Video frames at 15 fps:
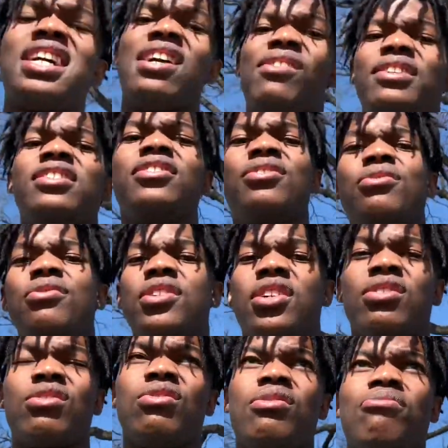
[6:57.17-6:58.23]
I wanted to talk
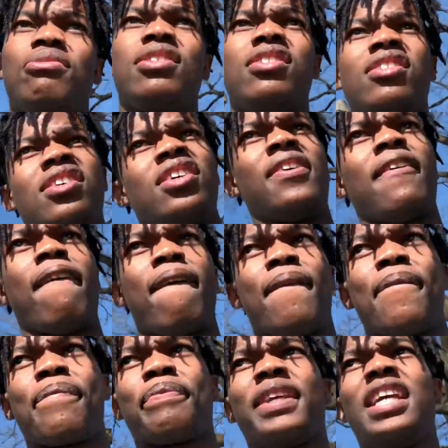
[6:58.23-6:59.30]
to him,
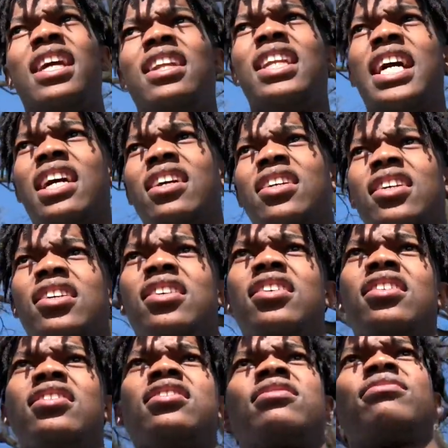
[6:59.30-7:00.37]
but get like uh,